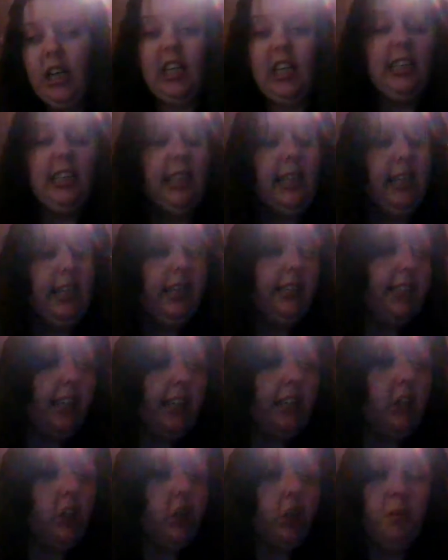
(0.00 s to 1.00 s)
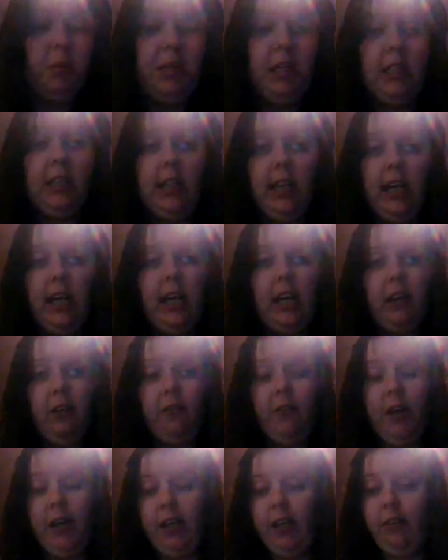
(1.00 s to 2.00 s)
It's an essential piece of kit,
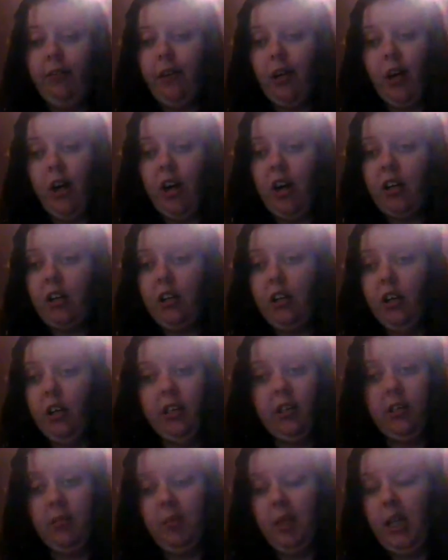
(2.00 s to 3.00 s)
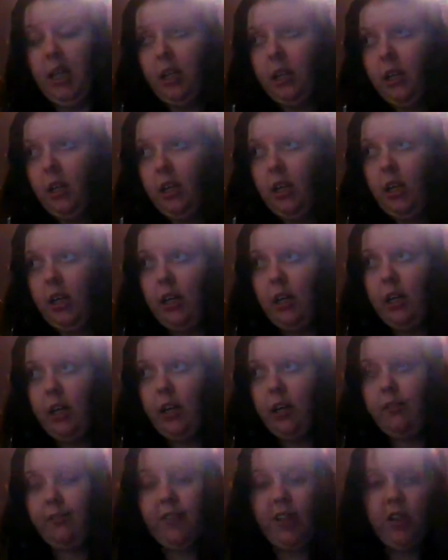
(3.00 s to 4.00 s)
really, regardless. I mean,
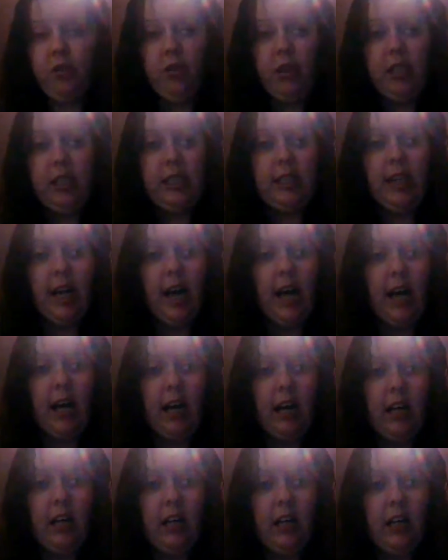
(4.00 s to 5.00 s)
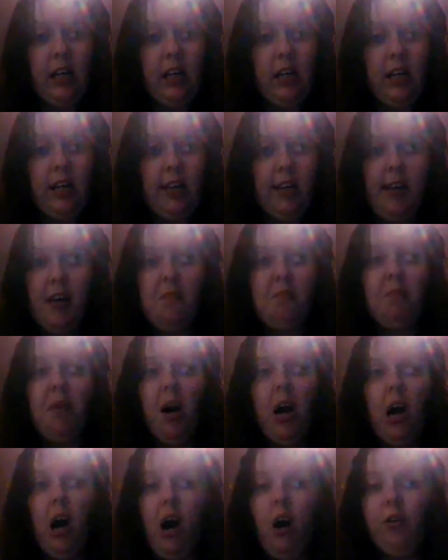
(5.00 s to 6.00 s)
if you were sat at a
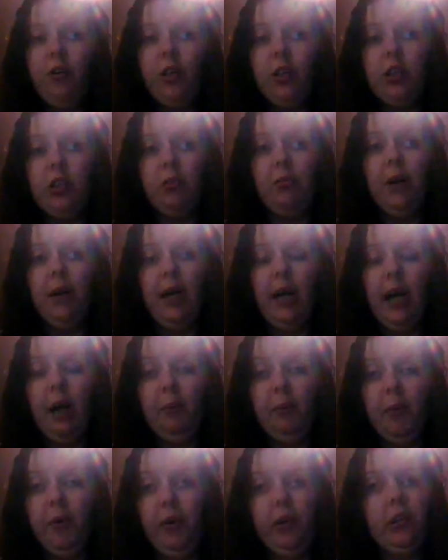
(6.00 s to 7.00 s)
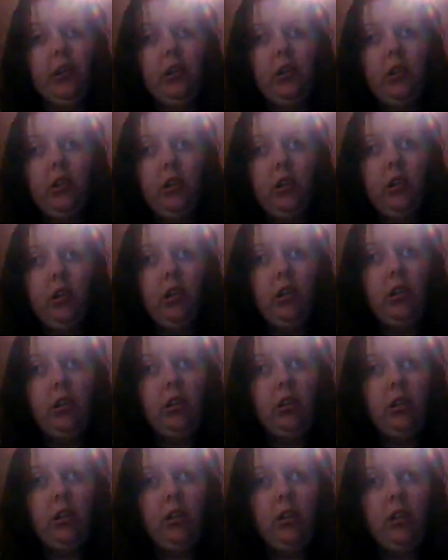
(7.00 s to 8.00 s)
bar and something happened,
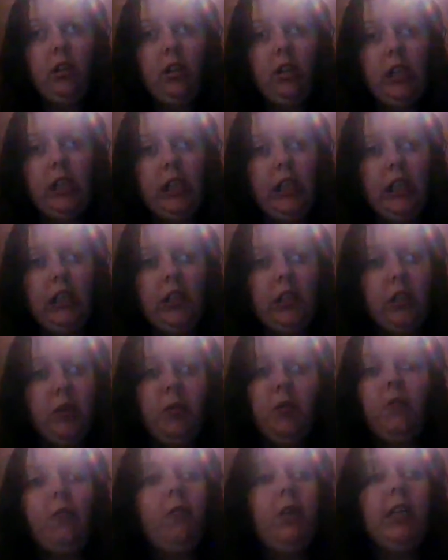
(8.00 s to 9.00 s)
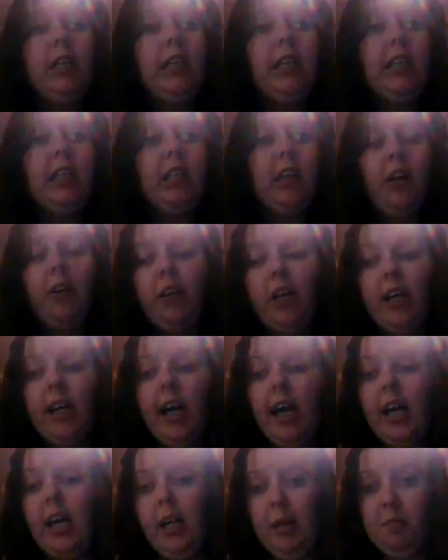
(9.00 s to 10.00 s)
someone would need to know your
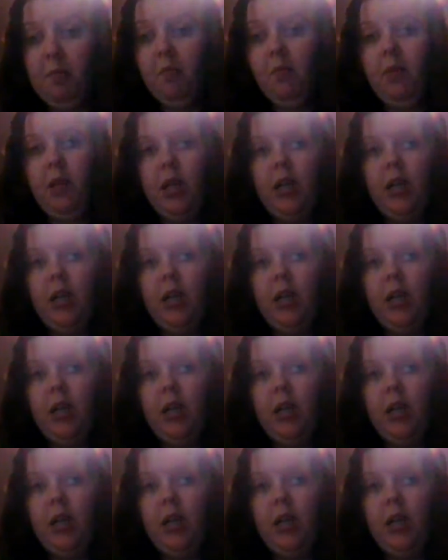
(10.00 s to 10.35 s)
name.